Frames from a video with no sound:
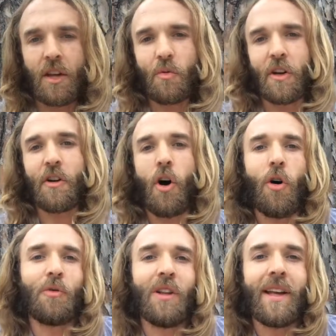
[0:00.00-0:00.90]
think we can
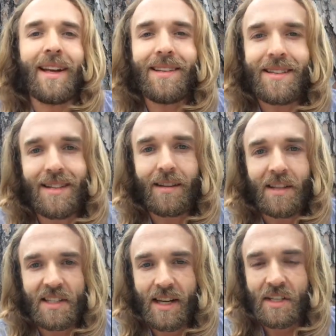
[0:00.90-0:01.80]
all relate to
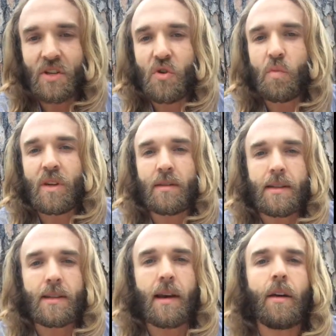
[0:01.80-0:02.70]
this as
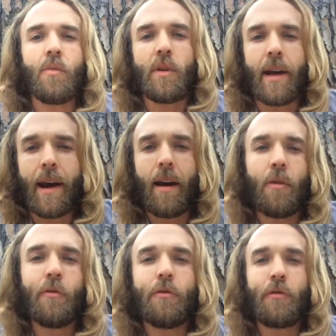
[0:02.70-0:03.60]
humans, that we
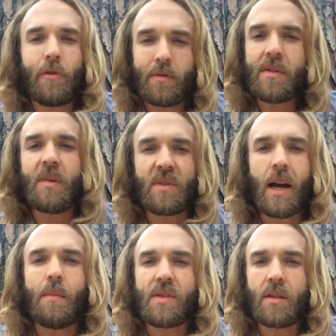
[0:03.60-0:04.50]
have
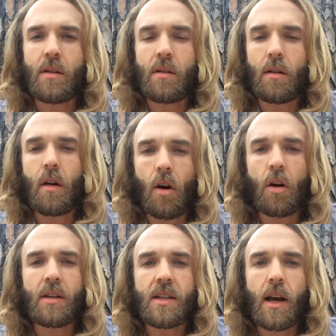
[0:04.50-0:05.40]
sometimes a
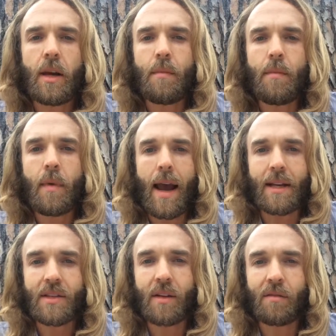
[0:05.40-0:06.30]
hard time
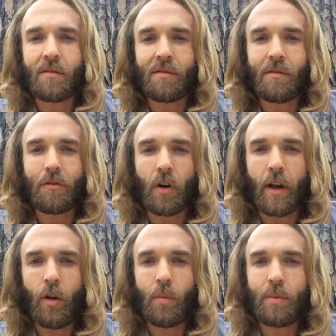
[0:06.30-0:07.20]
asking for
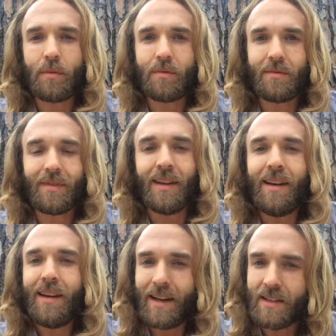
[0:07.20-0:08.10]
help.
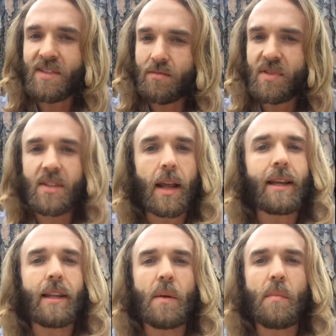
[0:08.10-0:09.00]
It's
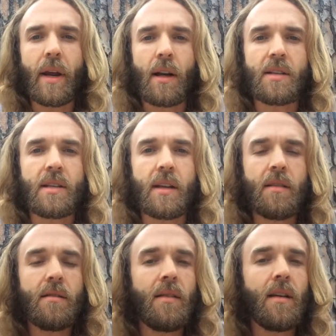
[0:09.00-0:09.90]
slightly embarrassing.